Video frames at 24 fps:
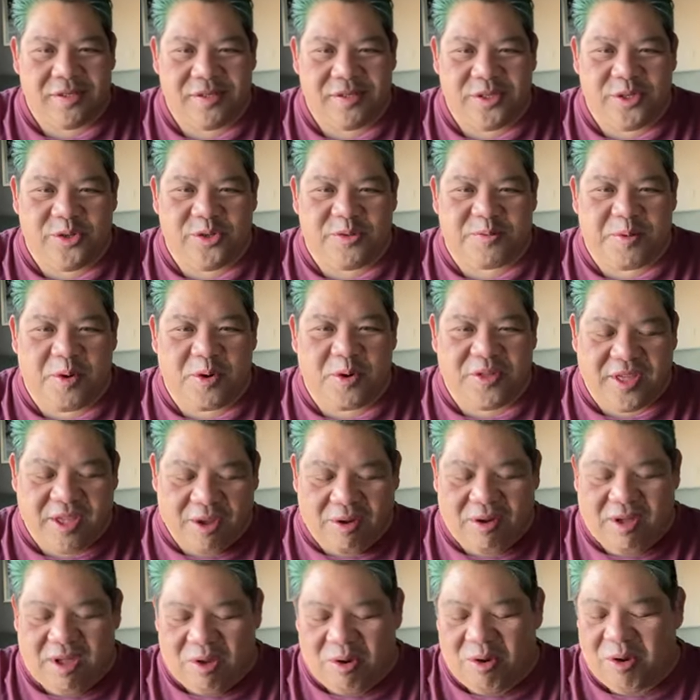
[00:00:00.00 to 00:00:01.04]
Use both,
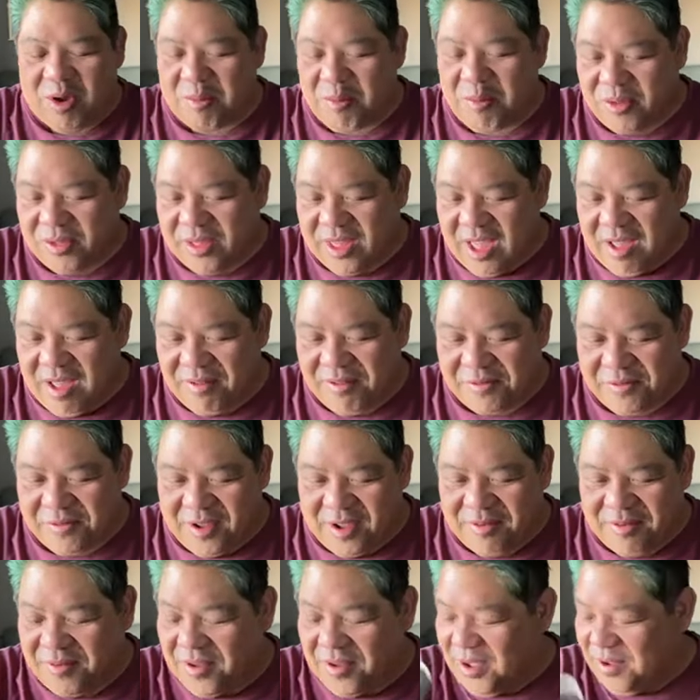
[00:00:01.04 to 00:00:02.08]
okay, both calves, fine.